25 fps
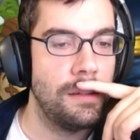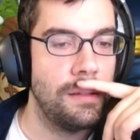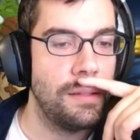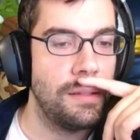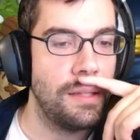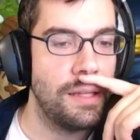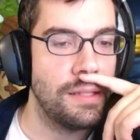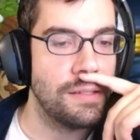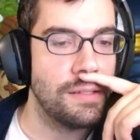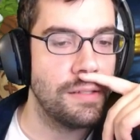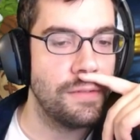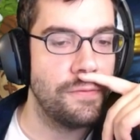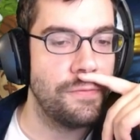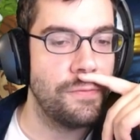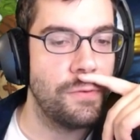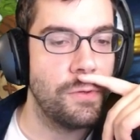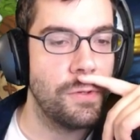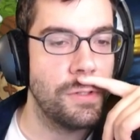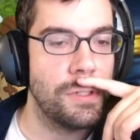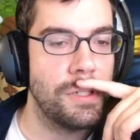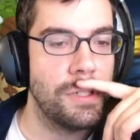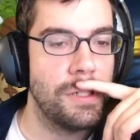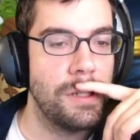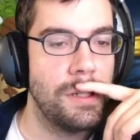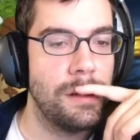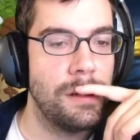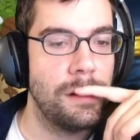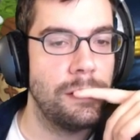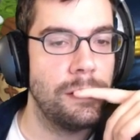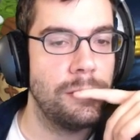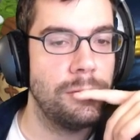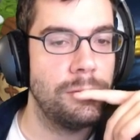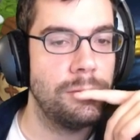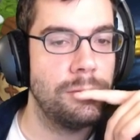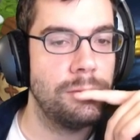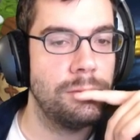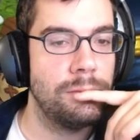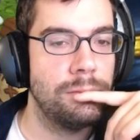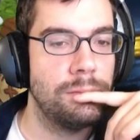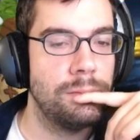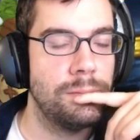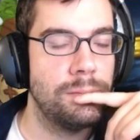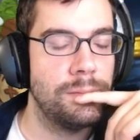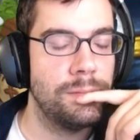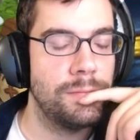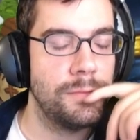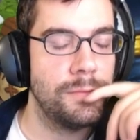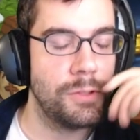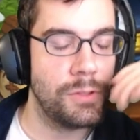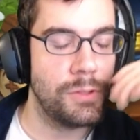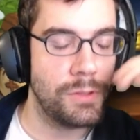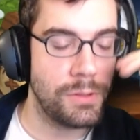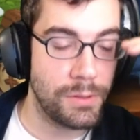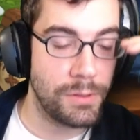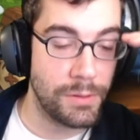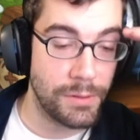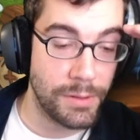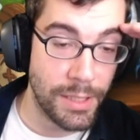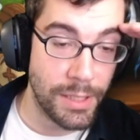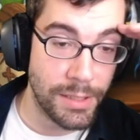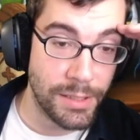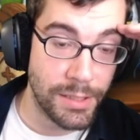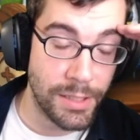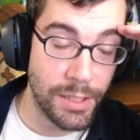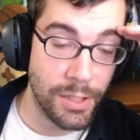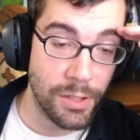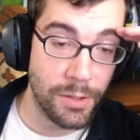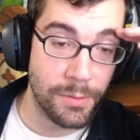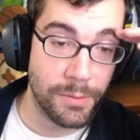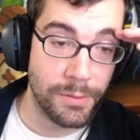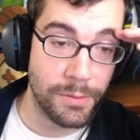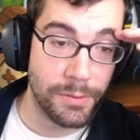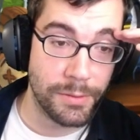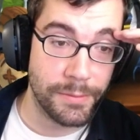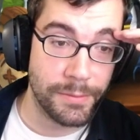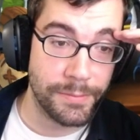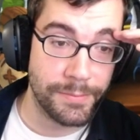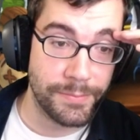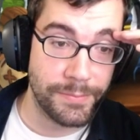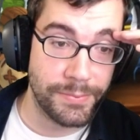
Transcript: That's unfortunate. Oh, that's terrible.